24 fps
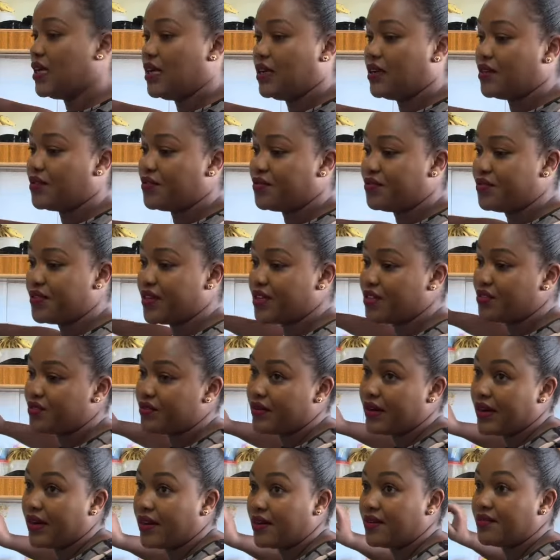and Crush
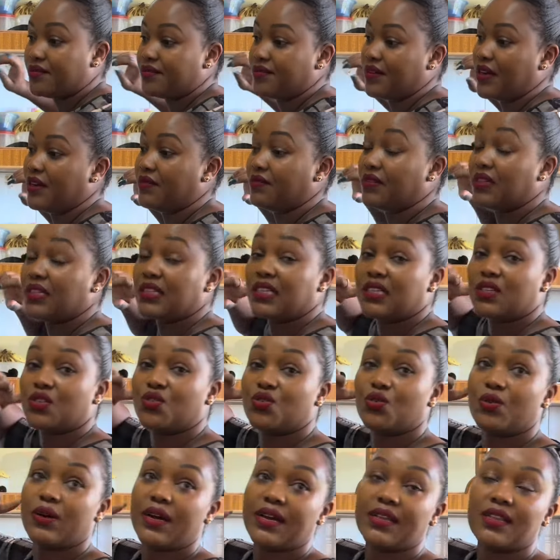5 5 liters.
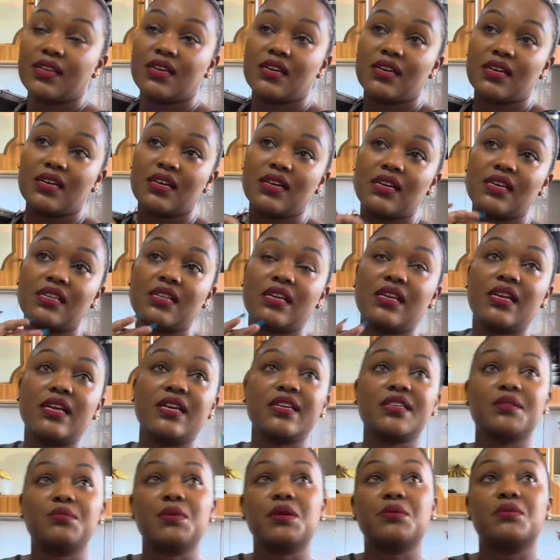So I think in the
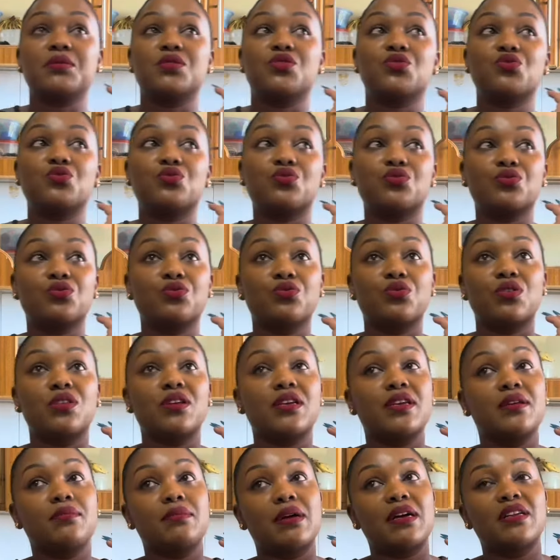next maybe 2 to
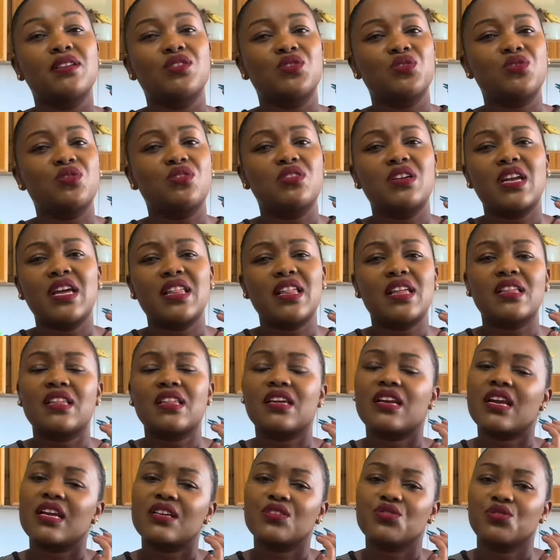3 months or rather the
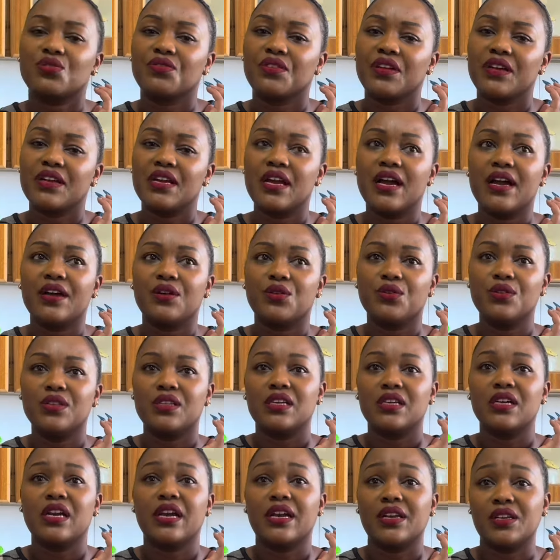rest of the year, I don't
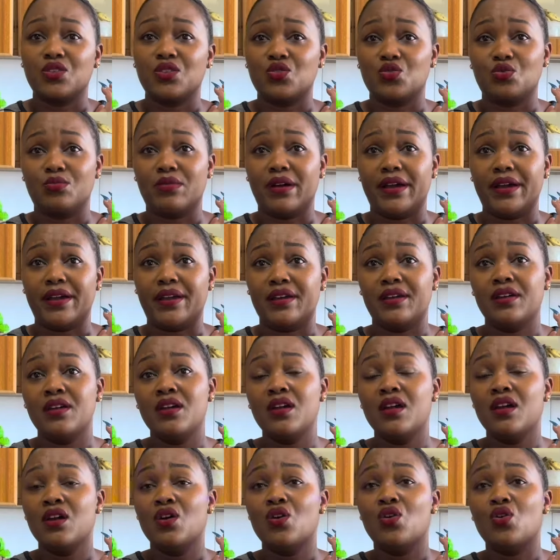think I need to buy
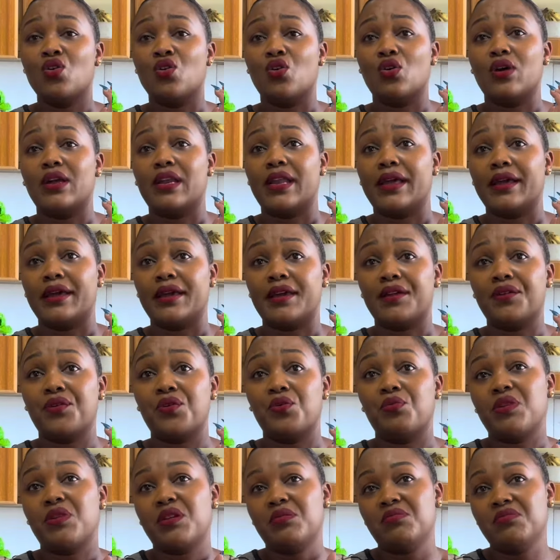oil again or
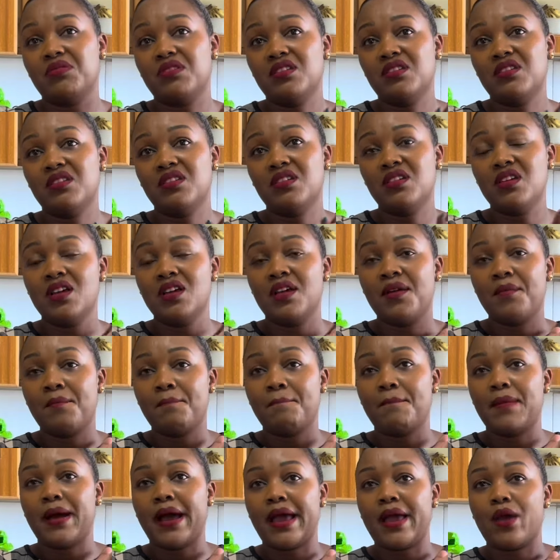maybe
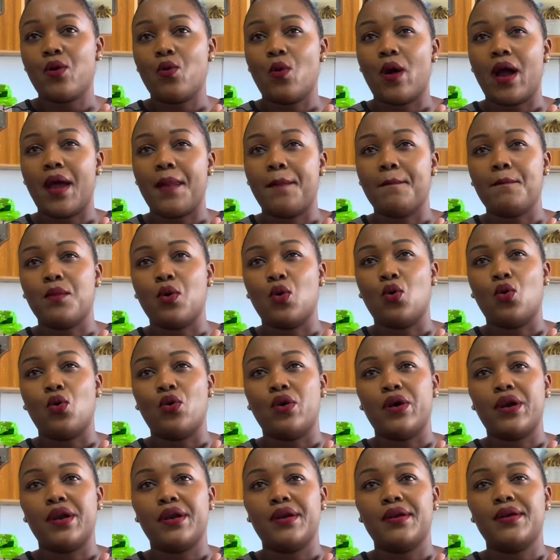buy one more
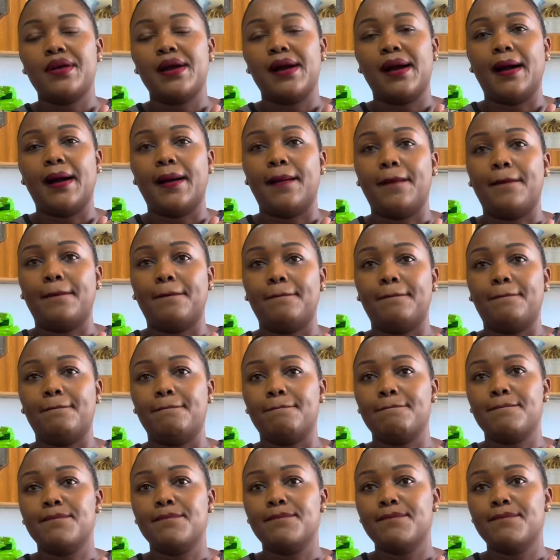um,